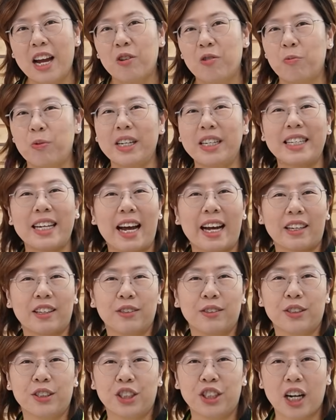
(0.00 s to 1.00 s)
We
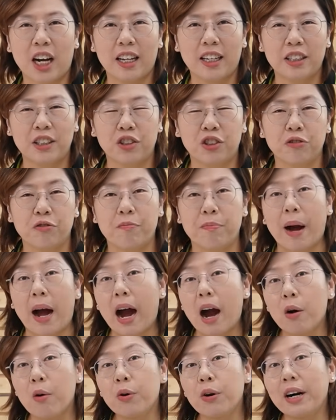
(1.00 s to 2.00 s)
tackle the challenge of
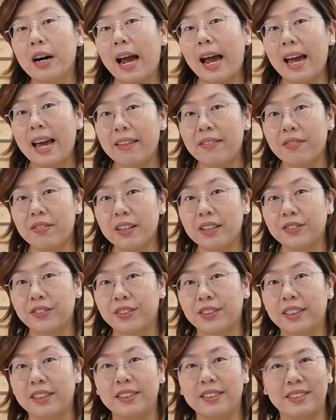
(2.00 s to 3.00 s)
power and
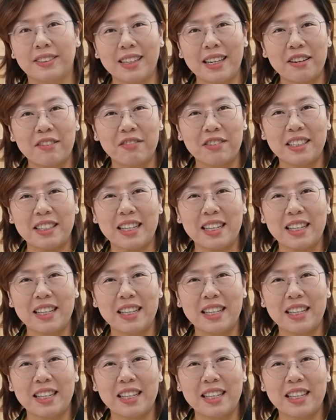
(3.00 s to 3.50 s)
distance and